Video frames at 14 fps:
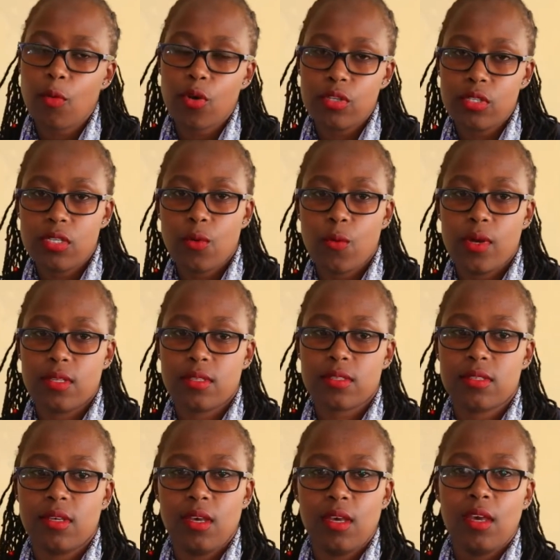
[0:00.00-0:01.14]

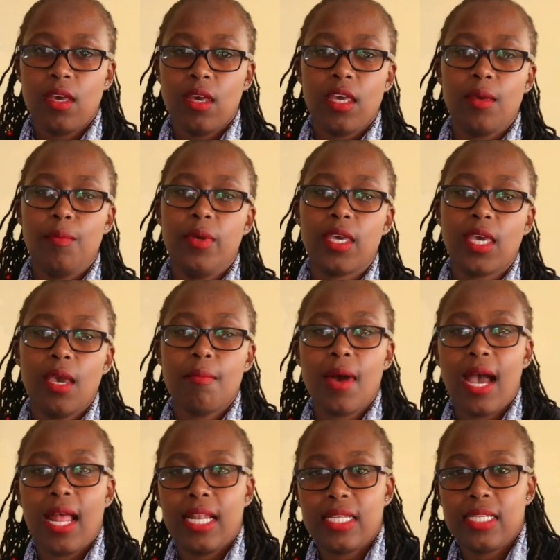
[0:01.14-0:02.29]
consequence, he became
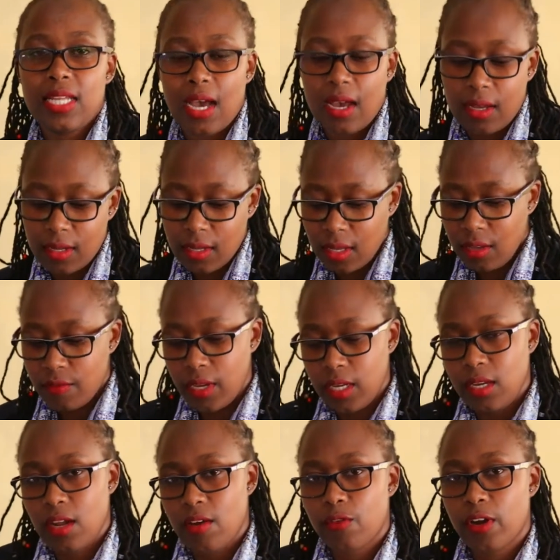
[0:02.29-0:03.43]
a leader, even
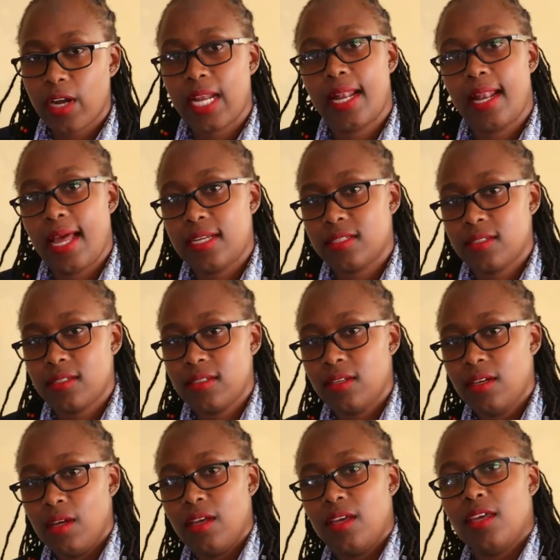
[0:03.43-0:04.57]
in a foreign land.
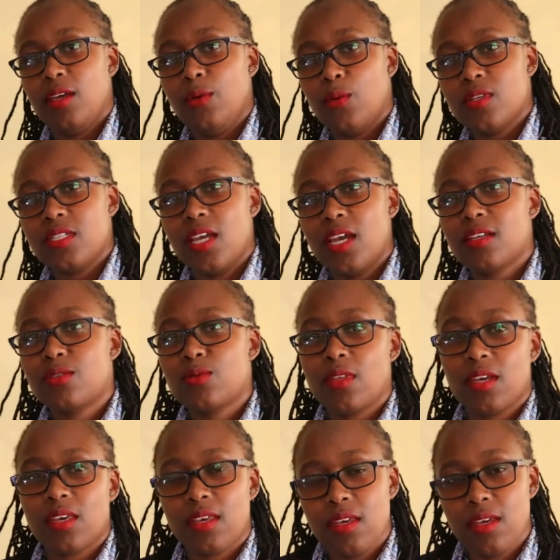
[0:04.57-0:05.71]
He was next to
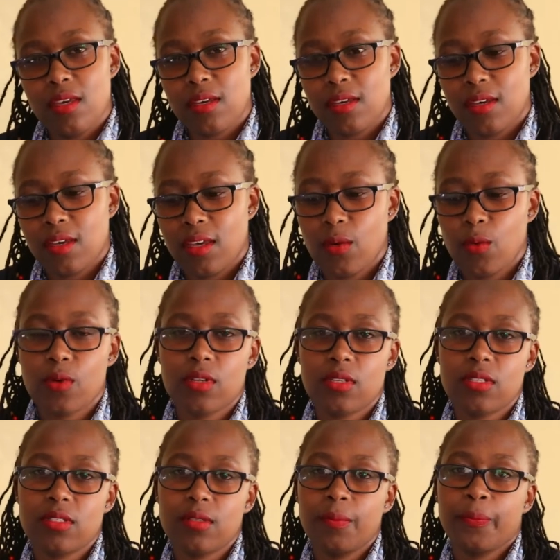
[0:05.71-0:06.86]
the king. He
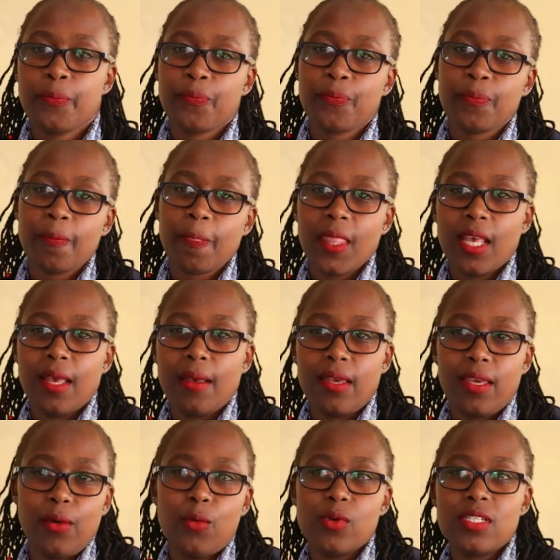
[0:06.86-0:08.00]
was
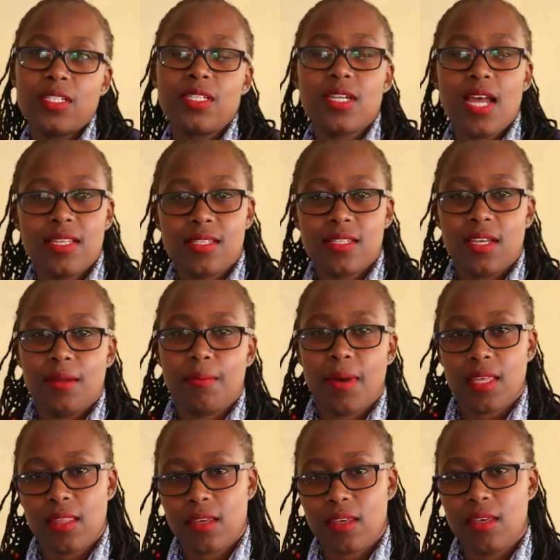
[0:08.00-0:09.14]
trusted by
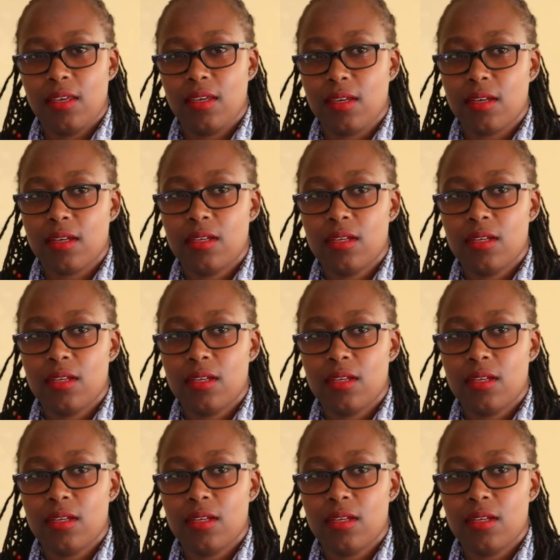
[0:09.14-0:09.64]
the king.